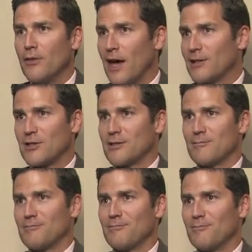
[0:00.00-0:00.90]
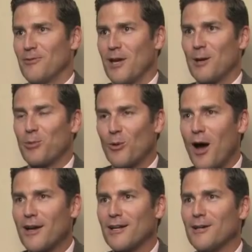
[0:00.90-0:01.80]
that's their
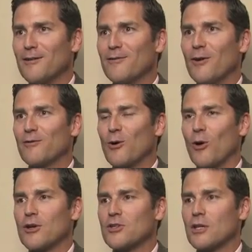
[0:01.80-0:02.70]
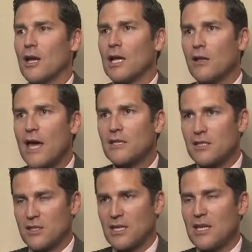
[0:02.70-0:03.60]
prerogative, of course, and I'd like to
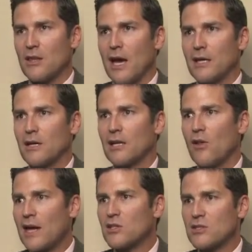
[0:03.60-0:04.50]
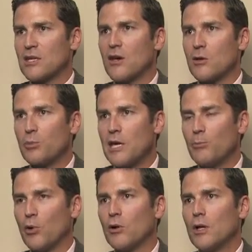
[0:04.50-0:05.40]
see that. I'd like to see other
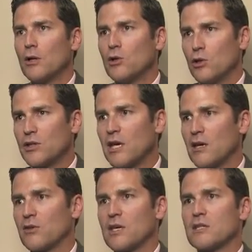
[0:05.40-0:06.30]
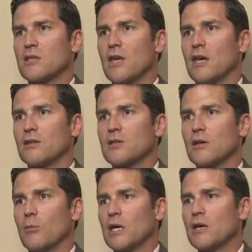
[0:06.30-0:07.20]
people looking at these
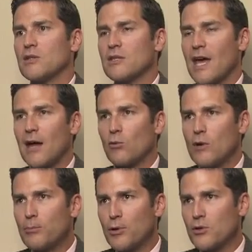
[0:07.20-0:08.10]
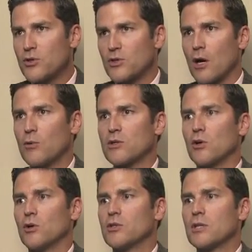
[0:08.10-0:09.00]
things, because that reproduces our
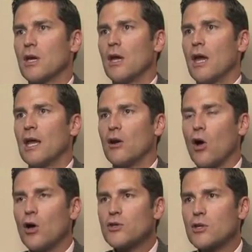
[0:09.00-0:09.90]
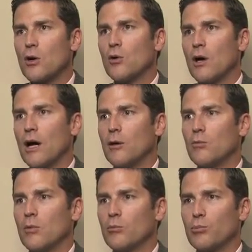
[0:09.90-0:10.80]
results, and it
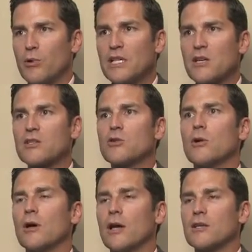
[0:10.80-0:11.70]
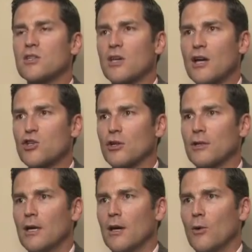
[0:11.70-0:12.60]
also brings us to a
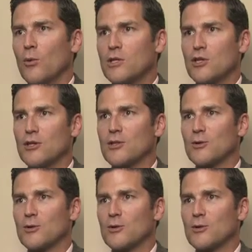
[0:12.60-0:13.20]
discussion which